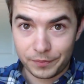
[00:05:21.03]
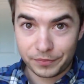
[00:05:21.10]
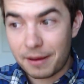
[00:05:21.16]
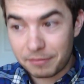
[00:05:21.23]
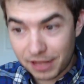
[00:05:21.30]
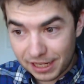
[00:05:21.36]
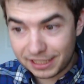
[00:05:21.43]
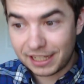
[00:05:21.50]

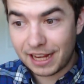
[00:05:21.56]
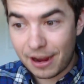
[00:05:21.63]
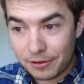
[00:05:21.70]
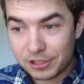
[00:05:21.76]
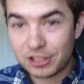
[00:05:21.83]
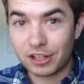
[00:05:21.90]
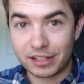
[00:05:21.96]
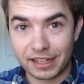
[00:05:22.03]
I'm liking how
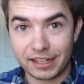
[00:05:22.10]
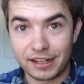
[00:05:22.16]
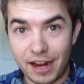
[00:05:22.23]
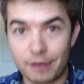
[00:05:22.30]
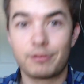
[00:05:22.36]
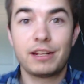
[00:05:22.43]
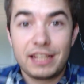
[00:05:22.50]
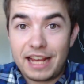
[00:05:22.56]
it's looking.
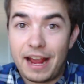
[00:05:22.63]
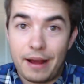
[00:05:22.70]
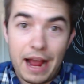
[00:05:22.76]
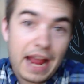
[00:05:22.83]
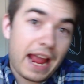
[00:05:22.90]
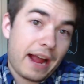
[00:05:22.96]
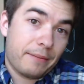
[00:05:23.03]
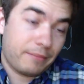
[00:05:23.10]
I really
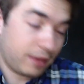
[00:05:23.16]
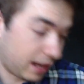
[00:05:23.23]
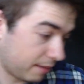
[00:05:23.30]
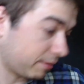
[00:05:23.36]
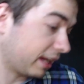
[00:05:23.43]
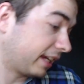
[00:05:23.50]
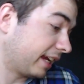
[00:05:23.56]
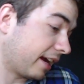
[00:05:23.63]
am. I'm
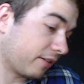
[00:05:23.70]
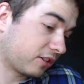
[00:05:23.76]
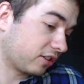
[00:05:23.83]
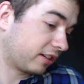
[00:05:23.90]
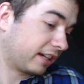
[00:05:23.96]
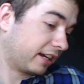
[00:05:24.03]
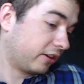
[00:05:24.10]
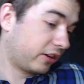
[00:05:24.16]
liking how it's
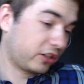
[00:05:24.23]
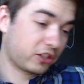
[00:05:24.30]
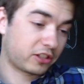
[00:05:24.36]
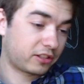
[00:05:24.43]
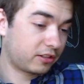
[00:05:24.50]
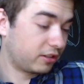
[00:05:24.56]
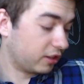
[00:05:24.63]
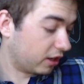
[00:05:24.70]
looking. You can
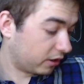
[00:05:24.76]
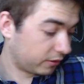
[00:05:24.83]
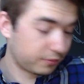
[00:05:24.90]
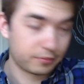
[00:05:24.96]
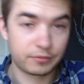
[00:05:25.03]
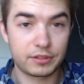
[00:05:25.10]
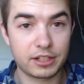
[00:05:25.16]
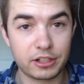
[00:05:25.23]
just, you know,
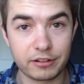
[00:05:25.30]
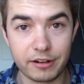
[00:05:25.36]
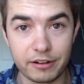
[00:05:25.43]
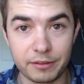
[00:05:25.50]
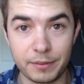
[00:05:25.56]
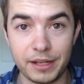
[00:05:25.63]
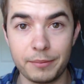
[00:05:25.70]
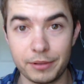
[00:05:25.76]
disagree
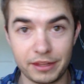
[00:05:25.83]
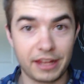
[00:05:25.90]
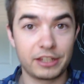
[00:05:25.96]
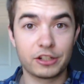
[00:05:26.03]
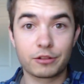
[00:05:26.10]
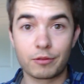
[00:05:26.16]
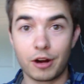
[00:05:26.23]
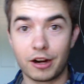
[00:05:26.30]
with me, but then
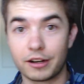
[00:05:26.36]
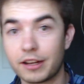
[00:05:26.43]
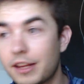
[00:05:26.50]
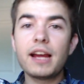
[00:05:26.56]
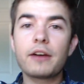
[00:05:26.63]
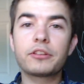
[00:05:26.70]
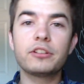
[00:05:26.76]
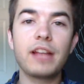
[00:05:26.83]
you're wrong.
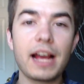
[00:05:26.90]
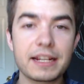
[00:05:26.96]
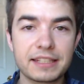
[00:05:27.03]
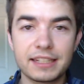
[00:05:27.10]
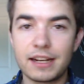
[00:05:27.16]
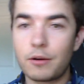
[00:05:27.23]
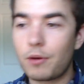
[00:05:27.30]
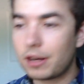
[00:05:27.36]
Now, the last
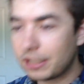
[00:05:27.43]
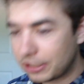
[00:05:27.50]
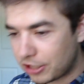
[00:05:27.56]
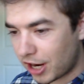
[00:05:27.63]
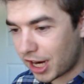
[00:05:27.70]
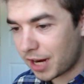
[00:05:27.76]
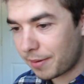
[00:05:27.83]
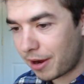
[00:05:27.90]
thing I wanted to
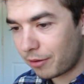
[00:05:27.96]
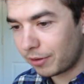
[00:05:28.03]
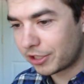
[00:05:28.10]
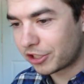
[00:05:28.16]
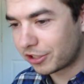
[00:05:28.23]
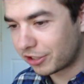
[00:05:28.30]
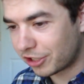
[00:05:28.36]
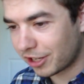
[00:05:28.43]
talk about,
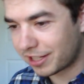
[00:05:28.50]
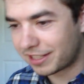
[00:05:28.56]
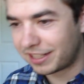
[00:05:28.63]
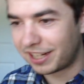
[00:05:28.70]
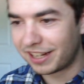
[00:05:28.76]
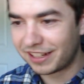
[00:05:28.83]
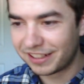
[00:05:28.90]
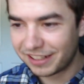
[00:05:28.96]
which
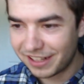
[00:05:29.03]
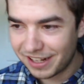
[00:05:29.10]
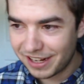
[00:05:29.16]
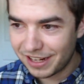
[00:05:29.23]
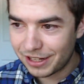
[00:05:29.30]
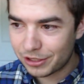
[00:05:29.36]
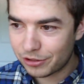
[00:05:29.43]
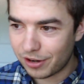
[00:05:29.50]
just
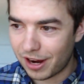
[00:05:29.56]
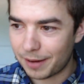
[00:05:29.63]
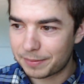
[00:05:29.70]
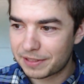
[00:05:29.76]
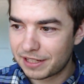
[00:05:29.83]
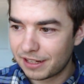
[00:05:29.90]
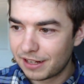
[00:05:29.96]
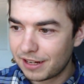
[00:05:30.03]

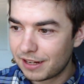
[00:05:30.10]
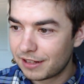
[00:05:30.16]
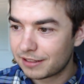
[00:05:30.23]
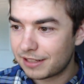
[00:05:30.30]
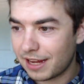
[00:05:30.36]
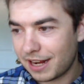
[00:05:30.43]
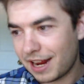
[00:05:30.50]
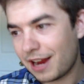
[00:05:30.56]
dropped
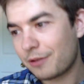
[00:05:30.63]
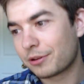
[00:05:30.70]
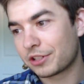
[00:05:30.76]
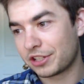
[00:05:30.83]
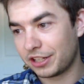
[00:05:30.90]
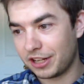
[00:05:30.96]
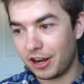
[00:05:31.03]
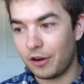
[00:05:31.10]
10
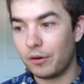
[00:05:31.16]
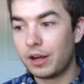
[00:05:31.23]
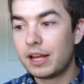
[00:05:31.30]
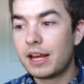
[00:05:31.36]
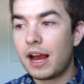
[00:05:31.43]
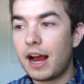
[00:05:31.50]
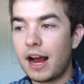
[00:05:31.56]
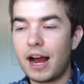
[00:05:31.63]
hours ago,
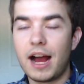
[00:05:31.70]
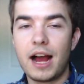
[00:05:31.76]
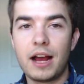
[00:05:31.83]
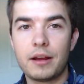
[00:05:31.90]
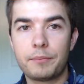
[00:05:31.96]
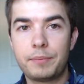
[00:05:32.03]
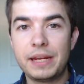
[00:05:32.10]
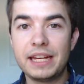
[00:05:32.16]

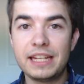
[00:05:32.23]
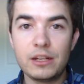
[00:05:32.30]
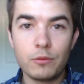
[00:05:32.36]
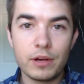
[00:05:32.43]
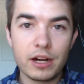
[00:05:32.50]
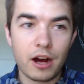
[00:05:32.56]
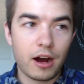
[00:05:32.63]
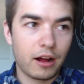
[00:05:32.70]

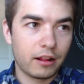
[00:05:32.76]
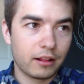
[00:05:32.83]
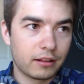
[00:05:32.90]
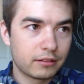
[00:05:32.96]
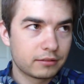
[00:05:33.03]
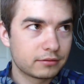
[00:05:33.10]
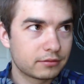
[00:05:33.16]
PDWinnall.